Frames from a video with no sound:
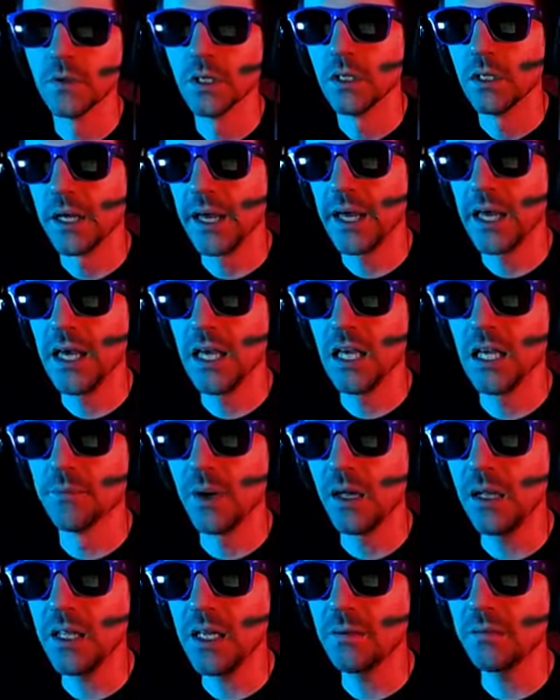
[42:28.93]
Hey,
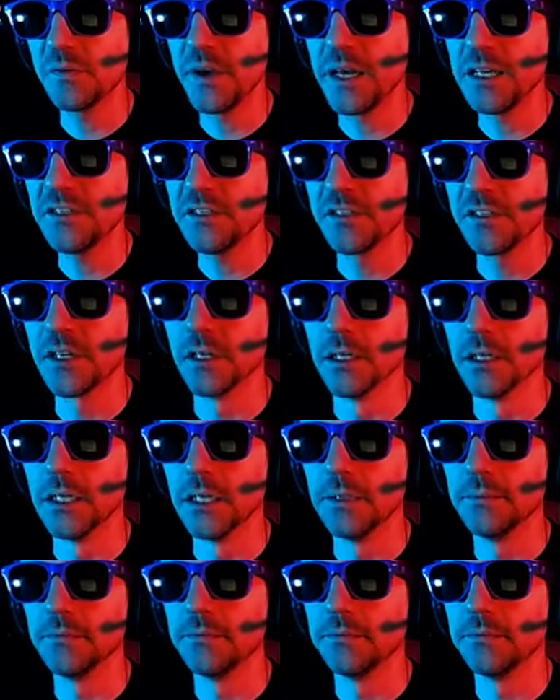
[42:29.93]
Maliam's magic skill
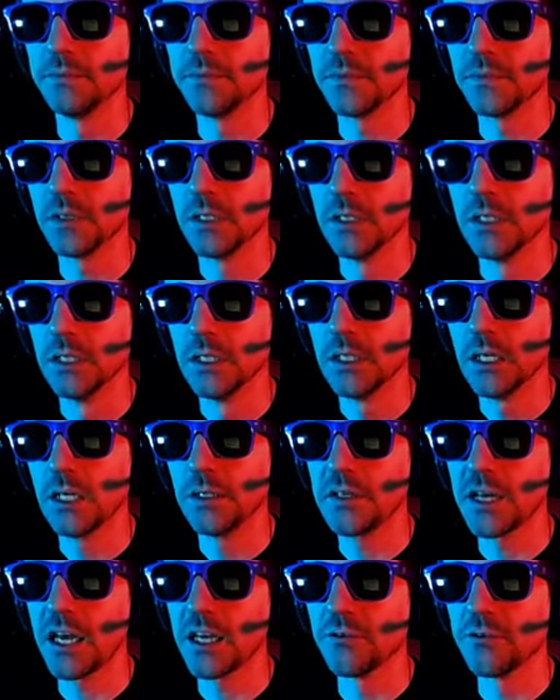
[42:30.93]
up.
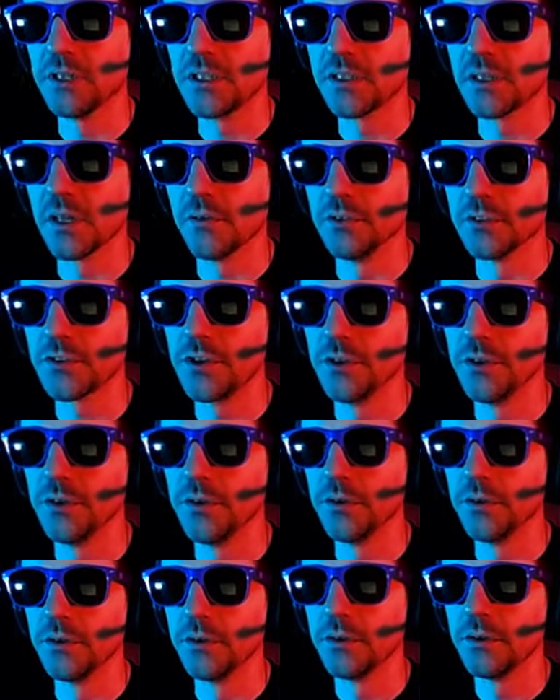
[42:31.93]
Undine reaches level
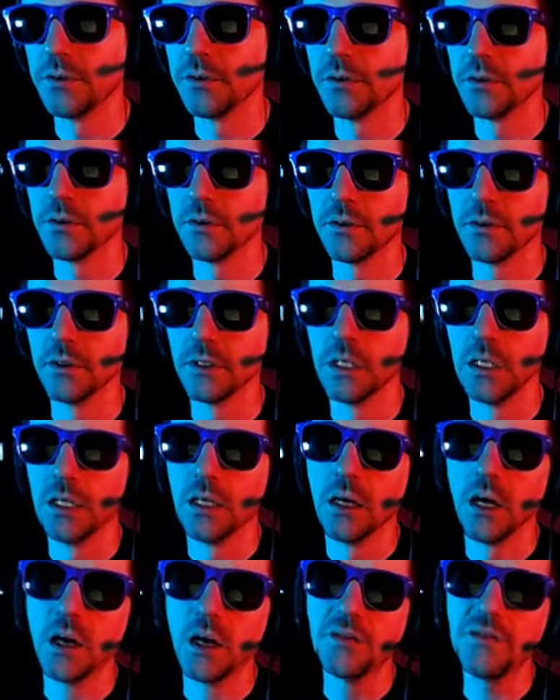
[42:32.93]
2.
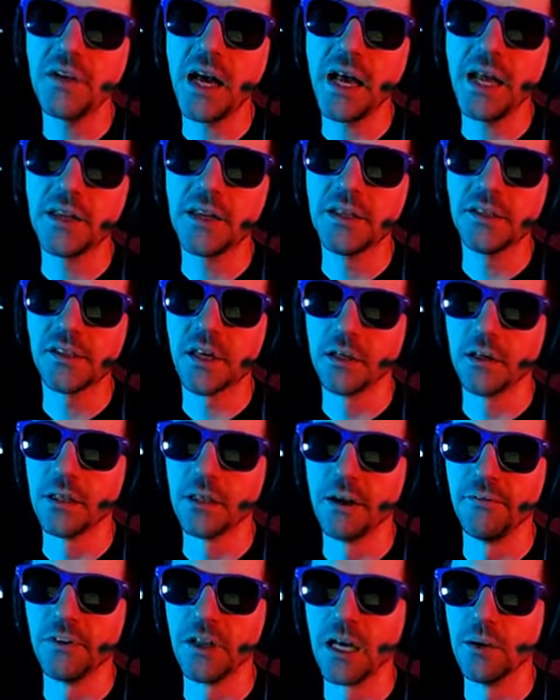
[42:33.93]
Undine is gonna
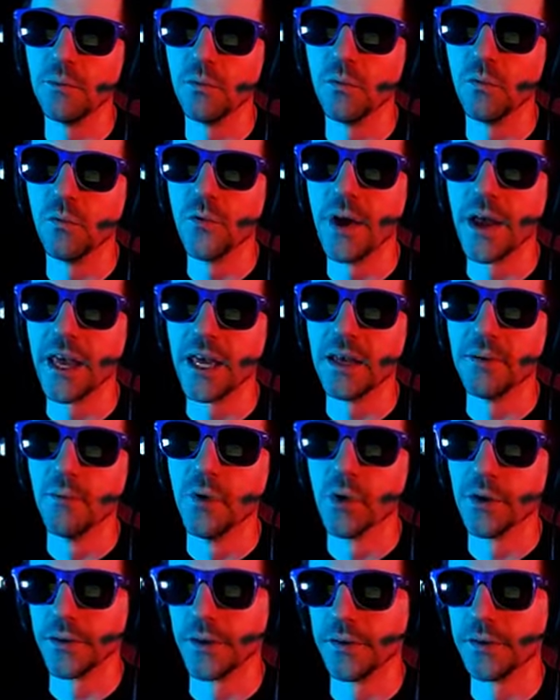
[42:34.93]
level up way
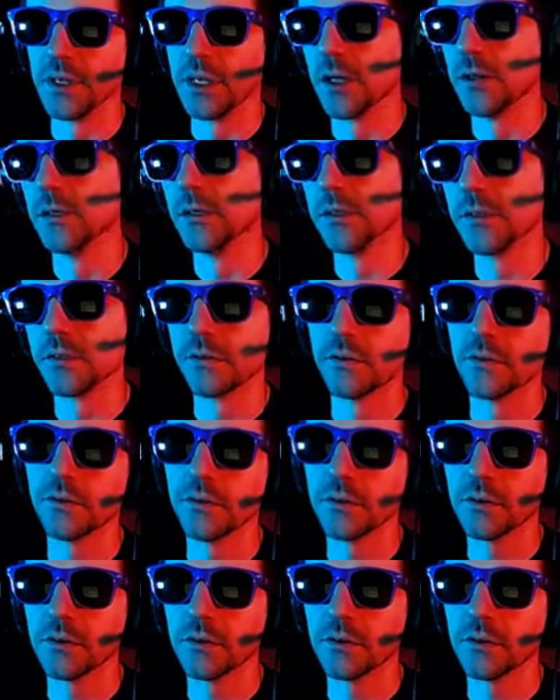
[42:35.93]
more than the others.